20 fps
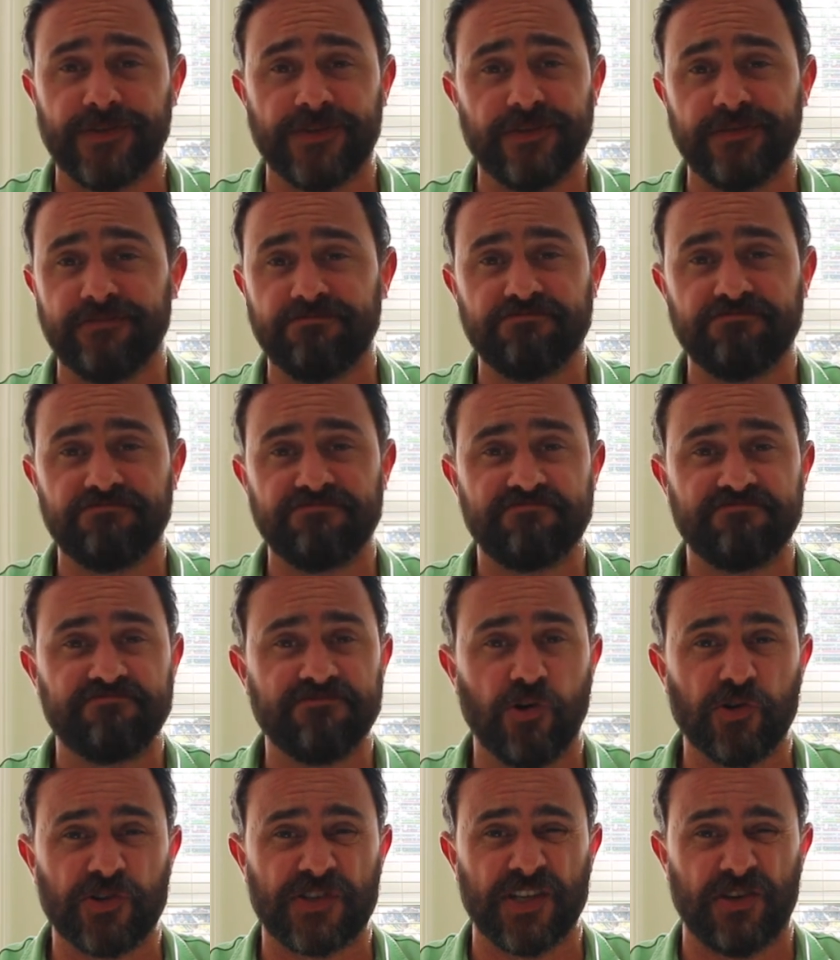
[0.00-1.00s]
and
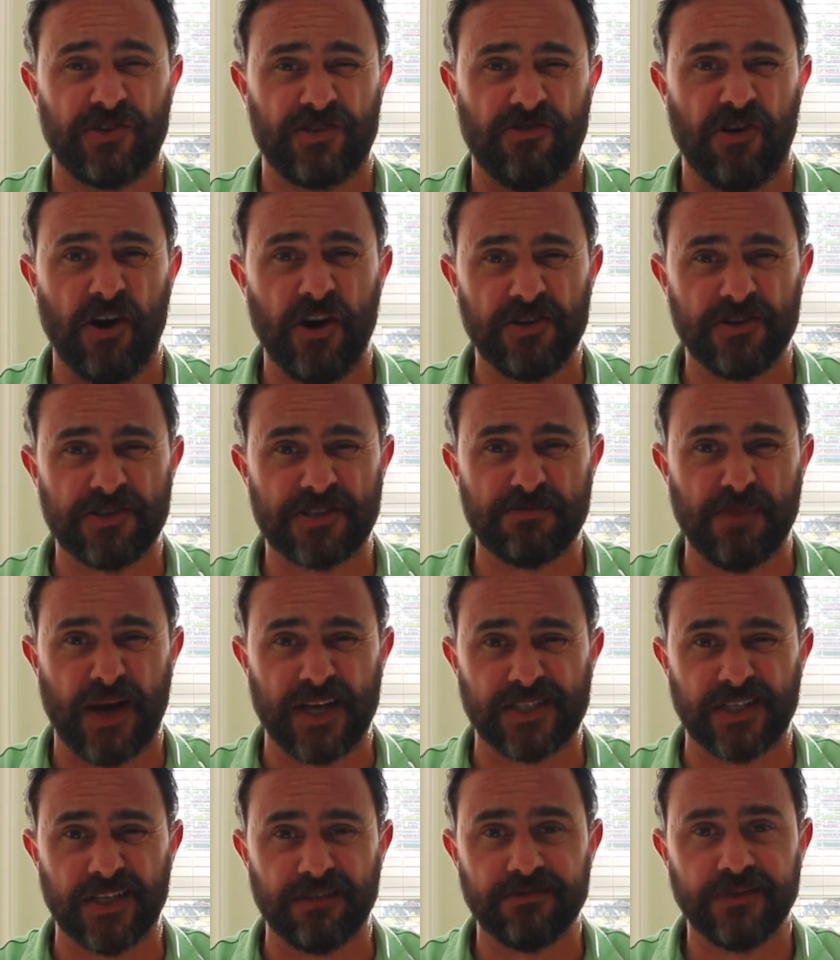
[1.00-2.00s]
or sit on your own and
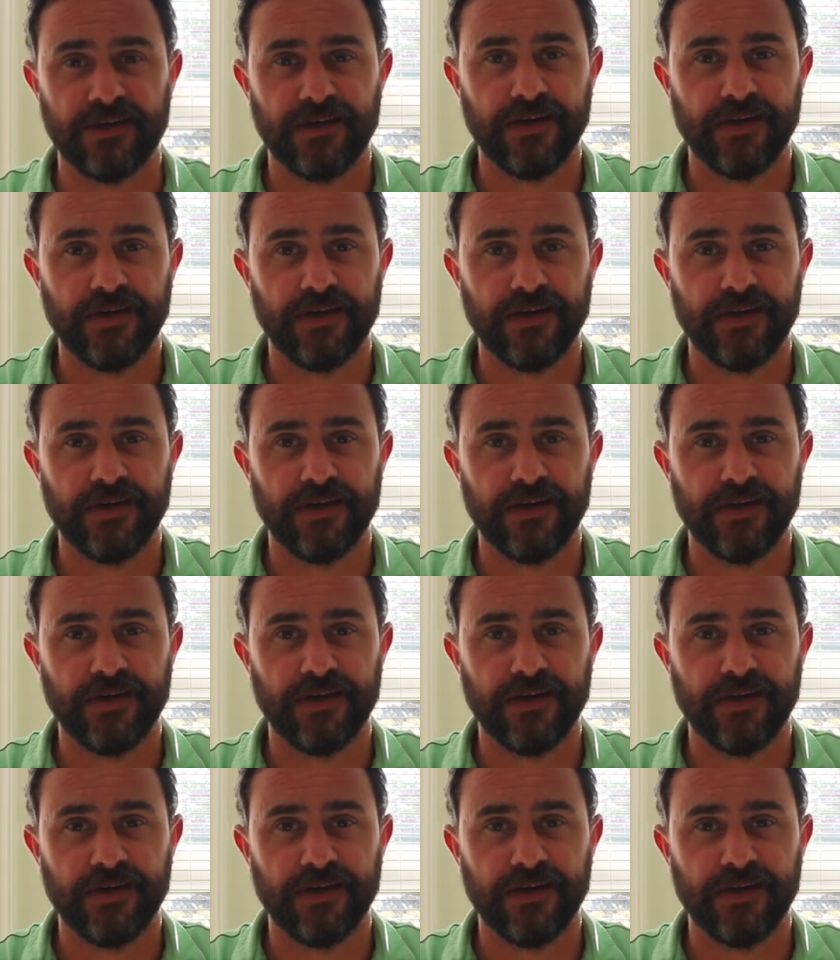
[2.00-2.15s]
smash it.